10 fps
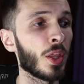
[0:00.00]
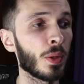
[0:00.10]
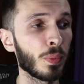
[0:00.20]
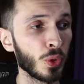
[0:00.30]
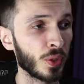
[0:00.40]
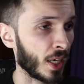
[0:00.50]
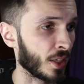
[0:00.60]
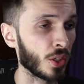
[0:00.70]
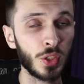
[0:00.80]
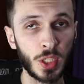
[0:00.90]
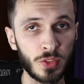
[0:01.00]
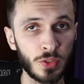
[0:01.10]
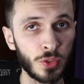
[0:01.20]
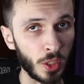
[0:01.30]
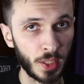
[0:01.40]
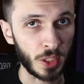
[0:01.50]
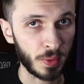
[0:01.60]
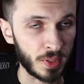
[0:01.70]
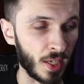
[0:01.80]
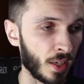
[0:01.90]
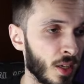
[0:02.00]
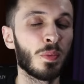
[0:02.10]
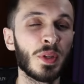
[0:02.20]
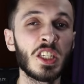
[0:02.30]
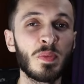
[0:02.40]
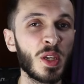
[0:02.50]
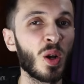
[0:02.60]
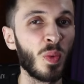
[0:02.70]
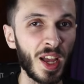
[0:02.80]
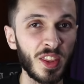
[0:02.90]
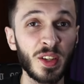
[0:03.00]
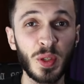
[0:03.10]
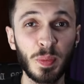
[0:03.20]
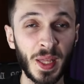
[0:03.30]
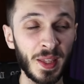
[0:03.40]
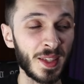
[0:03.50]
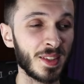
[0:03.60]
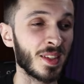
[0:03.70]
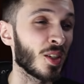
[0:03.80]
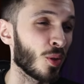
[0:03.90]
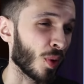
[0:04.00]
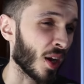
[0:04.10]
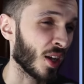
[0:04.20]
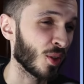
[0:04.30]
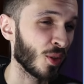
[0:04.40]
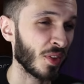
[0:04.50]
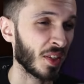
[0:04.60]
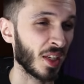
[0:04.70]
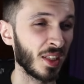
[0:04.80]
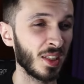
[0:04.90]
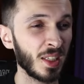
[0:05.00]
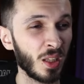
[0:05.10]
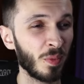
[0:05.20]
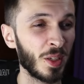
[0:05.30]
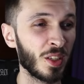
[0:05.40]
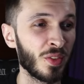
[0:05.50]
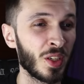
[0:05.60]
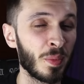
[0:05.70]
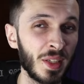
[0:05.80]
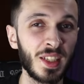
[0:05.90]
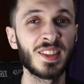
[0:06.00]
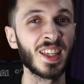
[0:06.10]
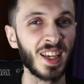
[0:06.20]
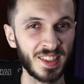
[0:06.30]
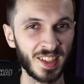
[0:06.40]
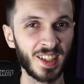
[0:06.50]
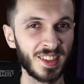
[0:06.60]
and the blue cane does not let you attack. So please be aware that if you play this, you are losing a little bit of an ability as a